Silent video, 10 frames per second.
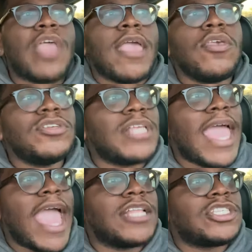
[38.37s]
usually
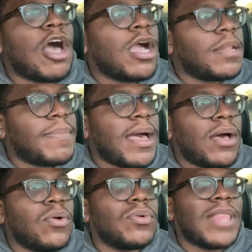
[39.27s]
hate talking
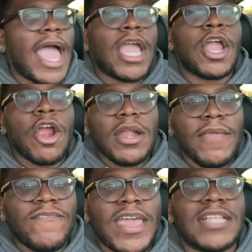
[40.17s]
about, like, current
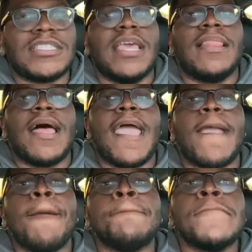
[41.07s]
events and,
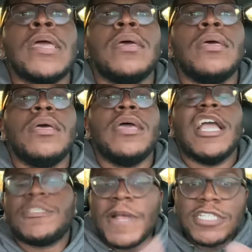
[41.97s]
like,
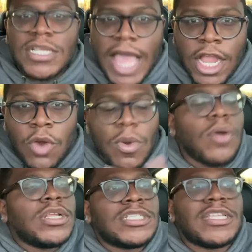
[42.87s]
especially, like,
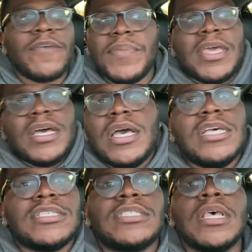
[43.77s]
Corona stuff,
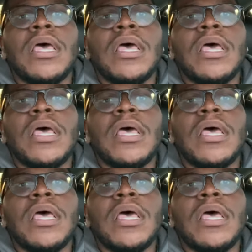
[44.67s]
because